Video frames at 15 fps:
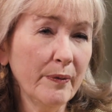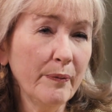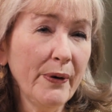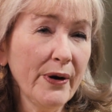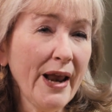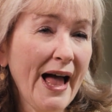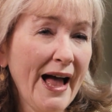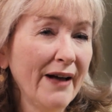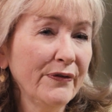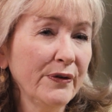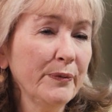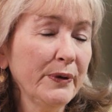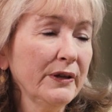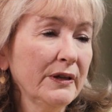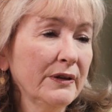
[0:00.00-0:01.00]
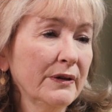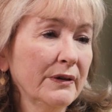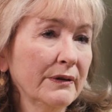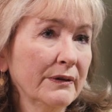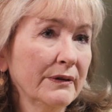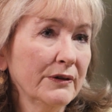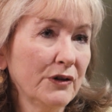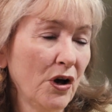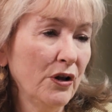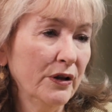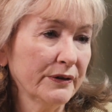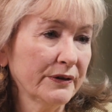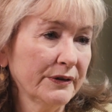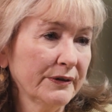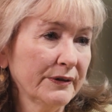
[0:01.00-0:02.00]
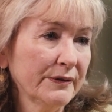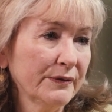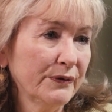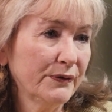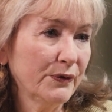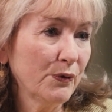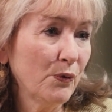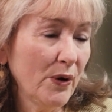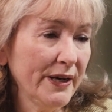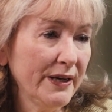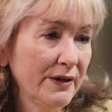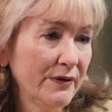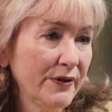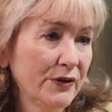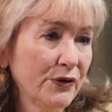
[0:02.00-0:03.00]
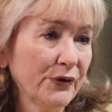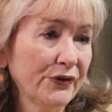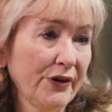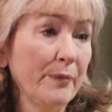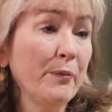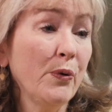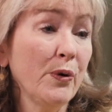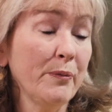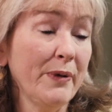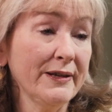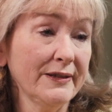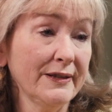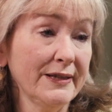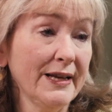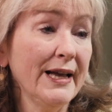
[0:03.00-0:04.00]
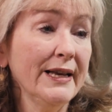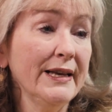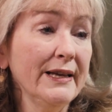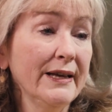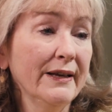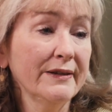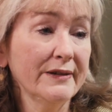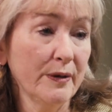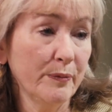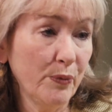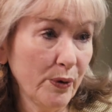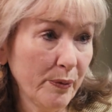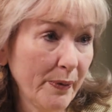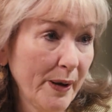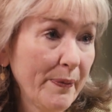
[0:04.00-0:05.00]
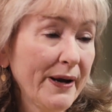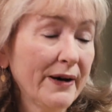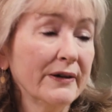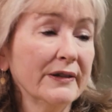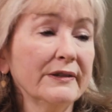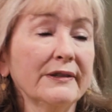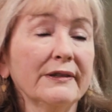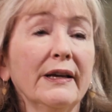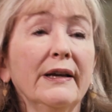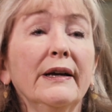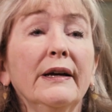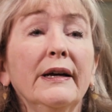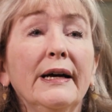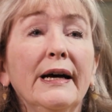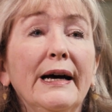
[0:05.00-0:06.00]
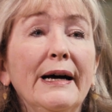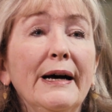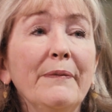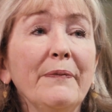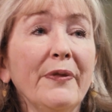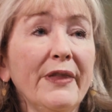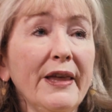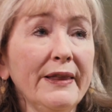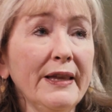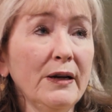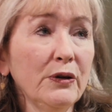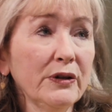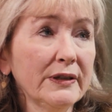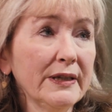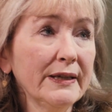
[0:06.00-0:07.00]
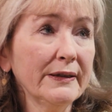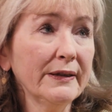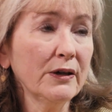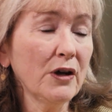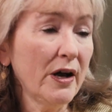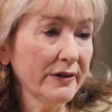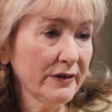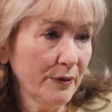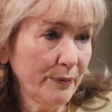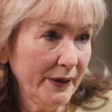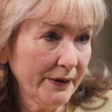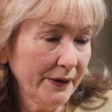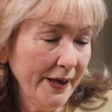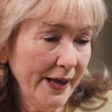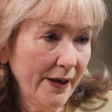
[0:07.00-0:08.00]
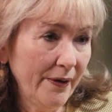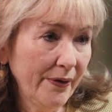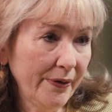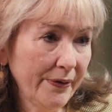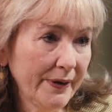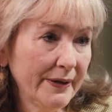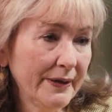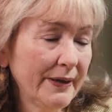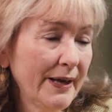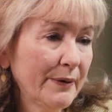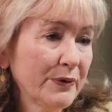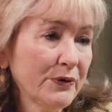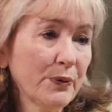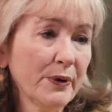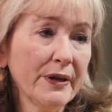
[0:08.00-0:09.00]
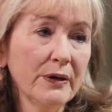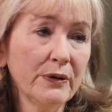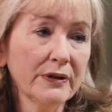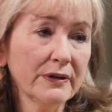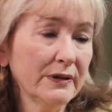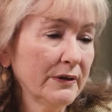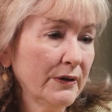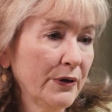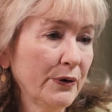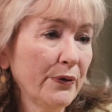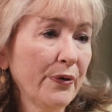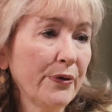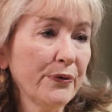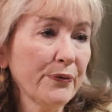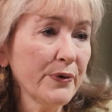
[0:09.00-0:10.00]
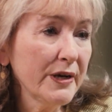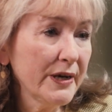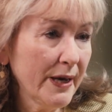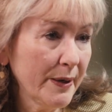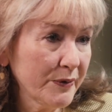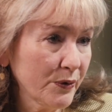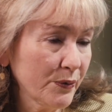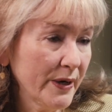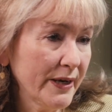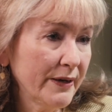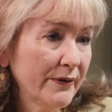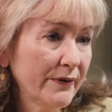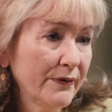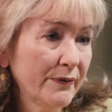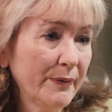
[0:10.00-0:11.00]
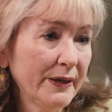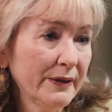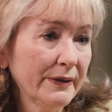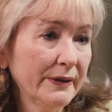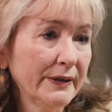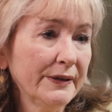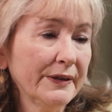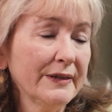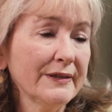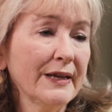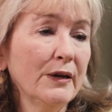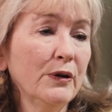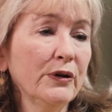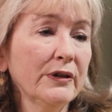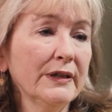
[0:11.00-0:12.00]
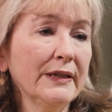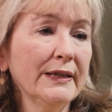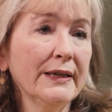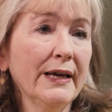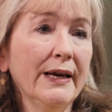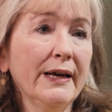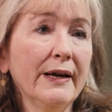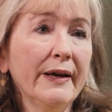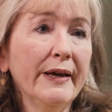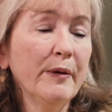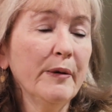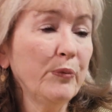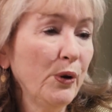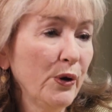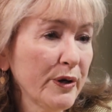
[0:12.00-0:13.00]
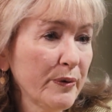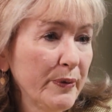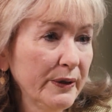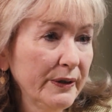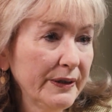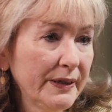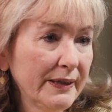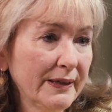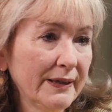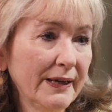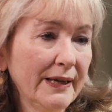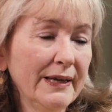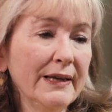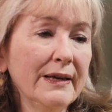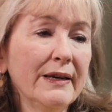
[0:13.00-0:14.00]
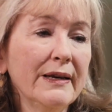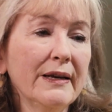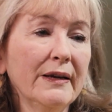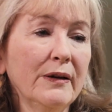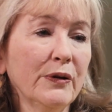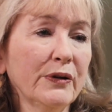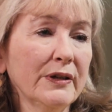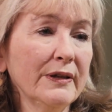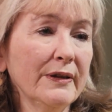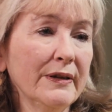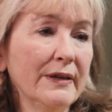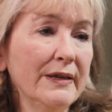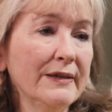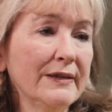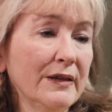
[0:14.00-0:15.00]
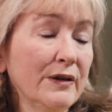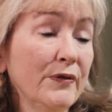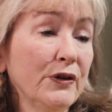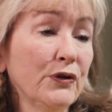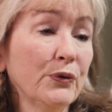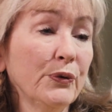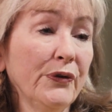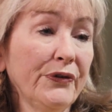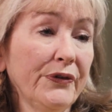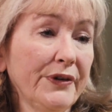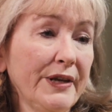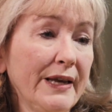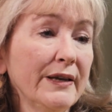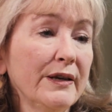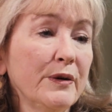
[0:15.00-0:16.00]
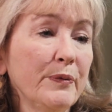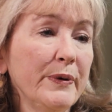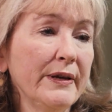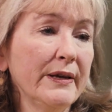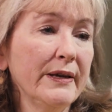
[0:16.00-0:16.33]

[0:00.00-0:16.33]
about $500,000 for one individual, some borne by society, some borne by parents. Then they looked at the cost of mental health, and that was where they looked at 3 times the rate of mental illness. They looked at employability and looked at these individuals tended to